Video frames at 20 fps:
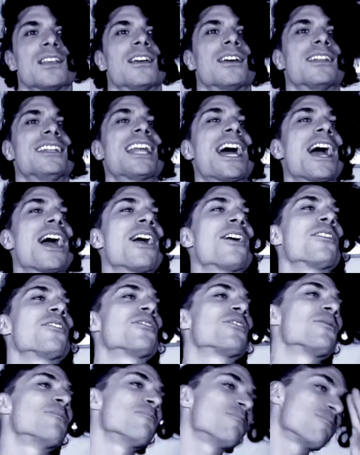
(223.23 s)
Now,
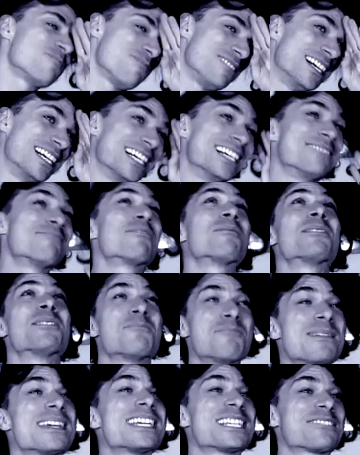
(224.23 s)
probably the
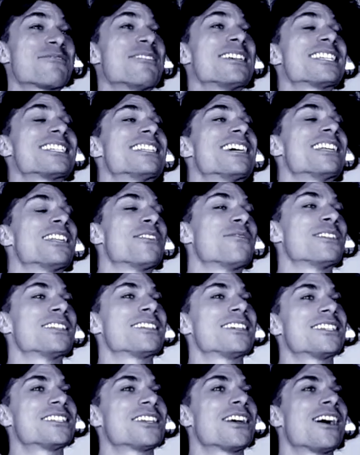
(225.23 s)
biggest reason I love this
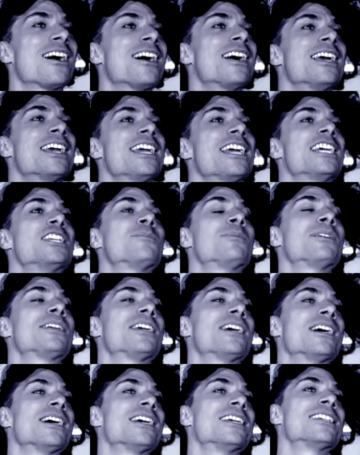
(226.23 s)
guitar is
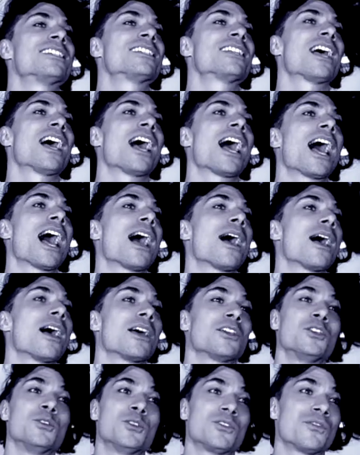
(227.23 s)
because I'm a
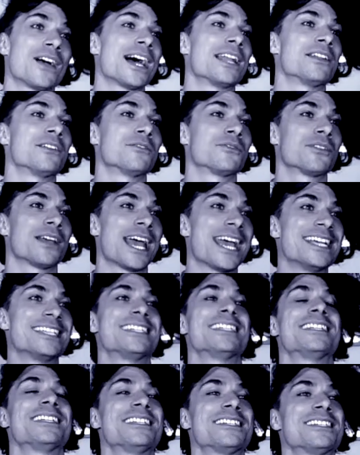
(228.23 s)
huge fan of
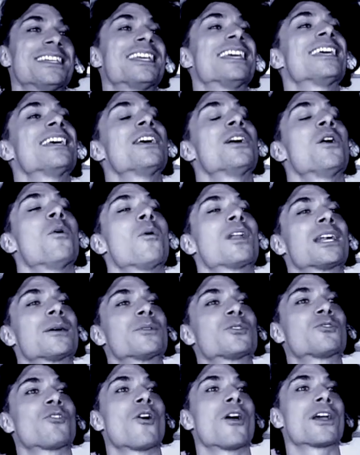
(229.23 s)
AC/DC when I was
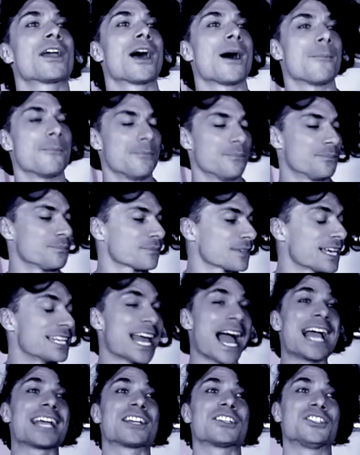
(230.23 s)
growing up. And
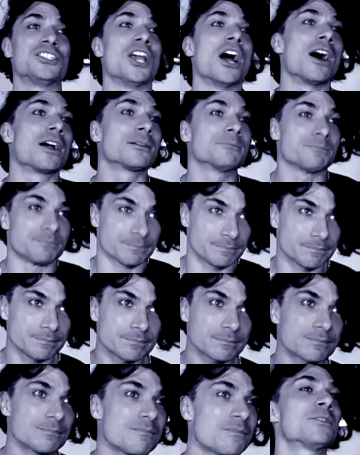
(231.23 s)
Angus Young
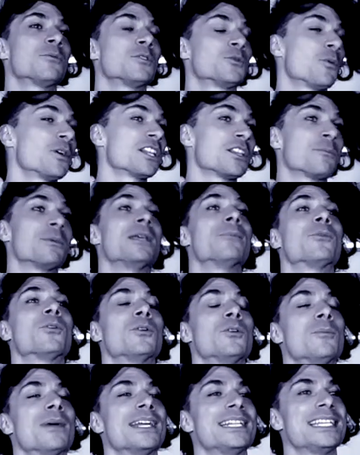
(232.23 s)
was one of the people
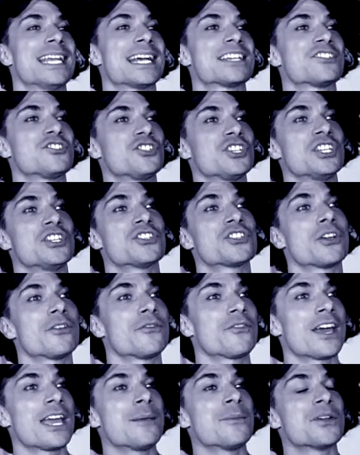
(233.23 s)
who made the SG so
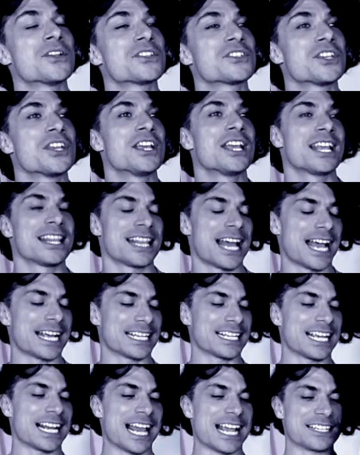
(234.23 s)
famous.
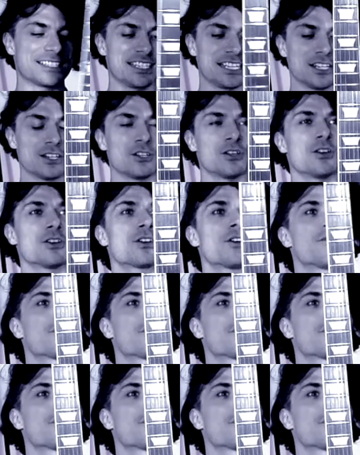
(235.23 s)
That classic look, of